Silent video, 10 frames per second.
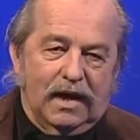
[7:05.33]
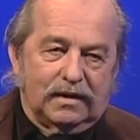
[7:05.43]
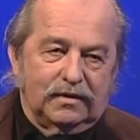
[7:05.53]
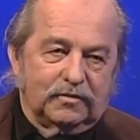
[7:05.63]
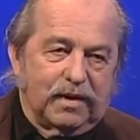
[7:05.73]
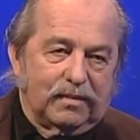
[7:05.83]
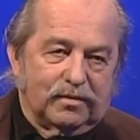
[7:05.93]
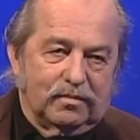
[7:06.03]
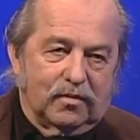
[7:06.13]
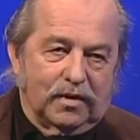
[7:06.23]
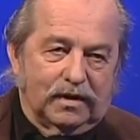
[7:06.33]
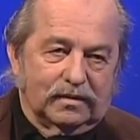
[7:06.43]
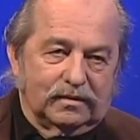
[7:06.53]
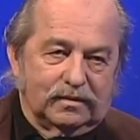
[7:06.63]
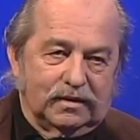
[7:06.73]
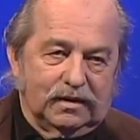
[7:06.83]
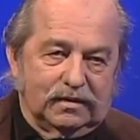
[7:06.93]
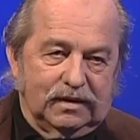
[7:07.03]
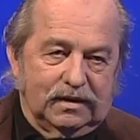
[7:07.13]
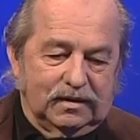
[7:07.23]
had a newspaper in the morning,
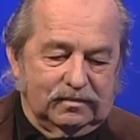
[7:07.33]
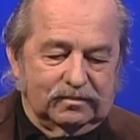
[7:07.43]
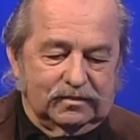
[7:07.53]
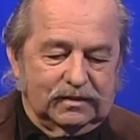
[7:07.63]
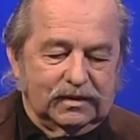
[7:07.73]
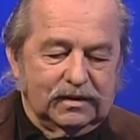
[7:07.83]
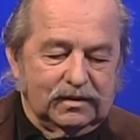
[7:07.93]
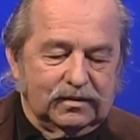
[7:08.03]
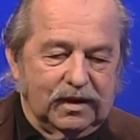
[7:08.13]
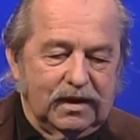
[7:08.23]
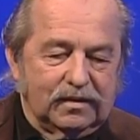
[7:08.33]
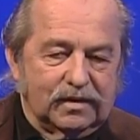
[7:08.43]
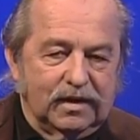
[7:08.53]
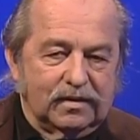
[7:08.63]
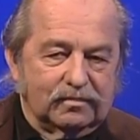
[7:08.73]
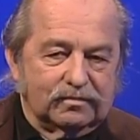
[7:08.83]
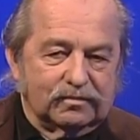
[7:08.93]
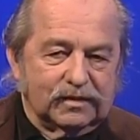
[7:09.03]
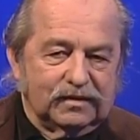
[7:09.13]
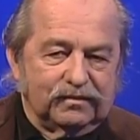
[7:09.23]
and, and they, they,
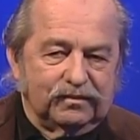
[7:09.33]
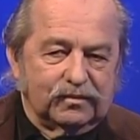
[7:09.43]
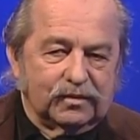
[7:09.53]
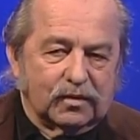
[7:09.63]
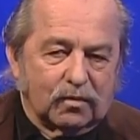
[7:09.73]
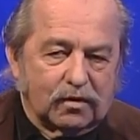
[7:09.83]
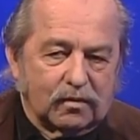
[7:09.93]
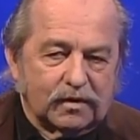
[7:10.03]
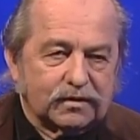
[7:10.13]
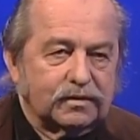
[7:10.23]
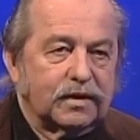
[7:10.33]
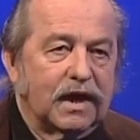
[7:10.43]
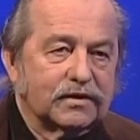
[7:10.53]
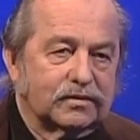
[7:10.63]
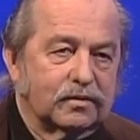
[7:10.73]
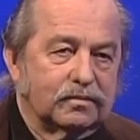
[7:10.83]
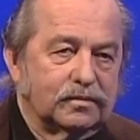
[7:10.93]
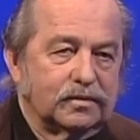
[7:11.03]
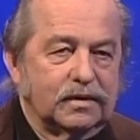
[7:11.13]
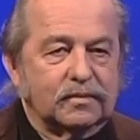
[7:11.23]
their world was national.
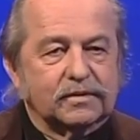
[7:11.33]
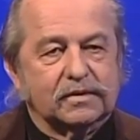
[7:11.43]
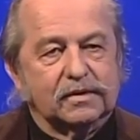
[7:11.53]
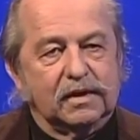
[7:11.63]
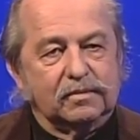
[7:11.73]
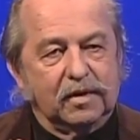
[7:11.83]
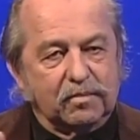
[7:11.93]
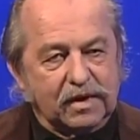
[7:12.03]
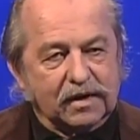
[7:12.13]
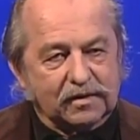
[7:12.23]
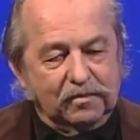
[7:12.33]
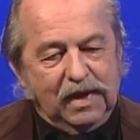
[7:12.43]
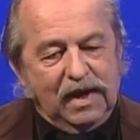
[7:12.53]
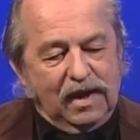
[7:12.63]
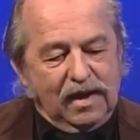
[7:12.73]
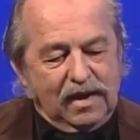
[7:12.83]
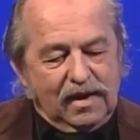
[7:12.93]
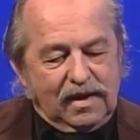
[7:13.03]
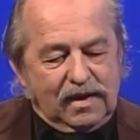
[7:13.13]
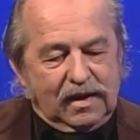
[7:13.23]
It was uh, America,
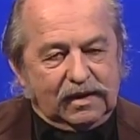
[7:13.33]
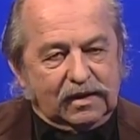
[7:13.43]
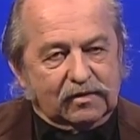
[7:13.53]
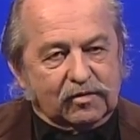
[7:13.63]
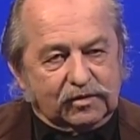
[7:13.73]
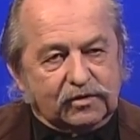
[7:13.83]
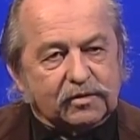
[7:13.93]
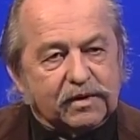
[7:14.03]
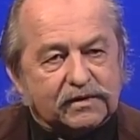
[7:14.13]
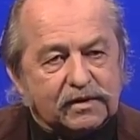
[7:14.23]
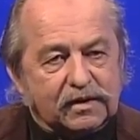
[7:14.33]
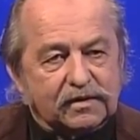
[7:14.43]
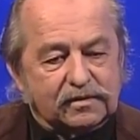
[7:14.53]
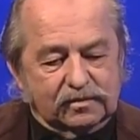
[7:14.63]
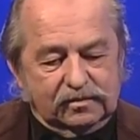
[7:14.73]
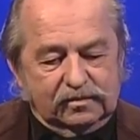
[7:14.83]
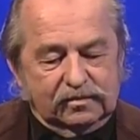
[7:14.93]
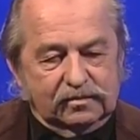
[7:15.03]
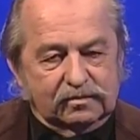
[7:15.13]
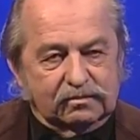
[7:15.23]
and they lived in usually big cities.
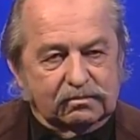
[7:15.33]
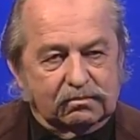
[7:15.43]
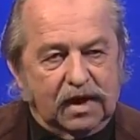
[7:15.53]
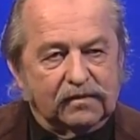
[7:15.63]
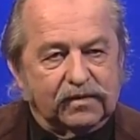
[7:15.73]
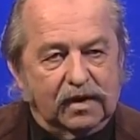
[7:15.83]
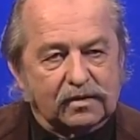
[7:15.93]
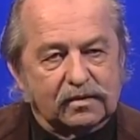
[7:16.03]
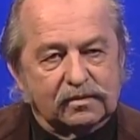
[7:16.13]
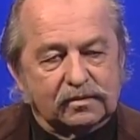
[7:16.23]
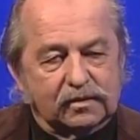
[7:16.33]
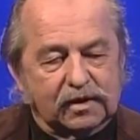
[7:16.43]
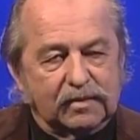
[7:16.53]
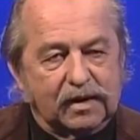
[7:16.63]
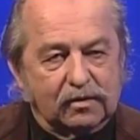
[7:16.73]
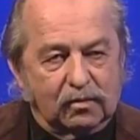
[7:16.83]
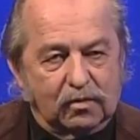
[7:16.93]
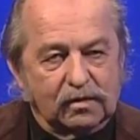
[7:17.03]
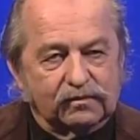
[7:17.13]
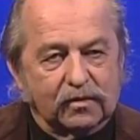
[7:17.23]
My father came out of the
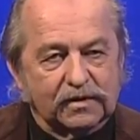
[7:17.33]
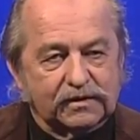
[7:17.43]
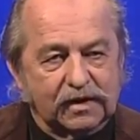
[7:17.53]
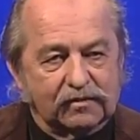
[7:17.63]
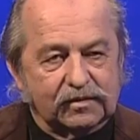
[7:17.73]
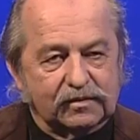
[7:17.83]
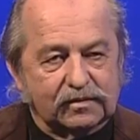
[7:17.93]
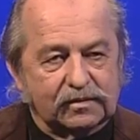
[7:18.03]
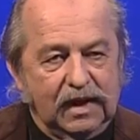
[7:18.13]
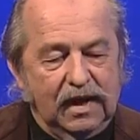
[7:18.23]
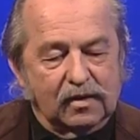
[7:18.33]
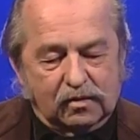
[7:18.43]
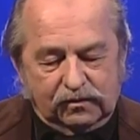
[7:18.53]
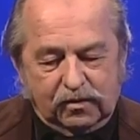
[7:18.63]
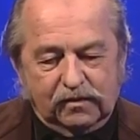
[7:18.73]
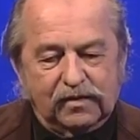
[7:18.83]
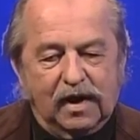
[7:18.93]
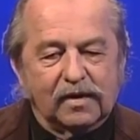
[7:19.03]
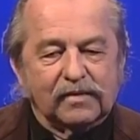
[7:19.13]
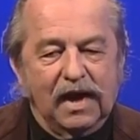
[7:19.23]
war in forty-seven or
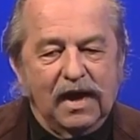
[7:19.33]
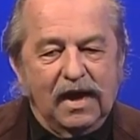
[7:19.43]
forty-five.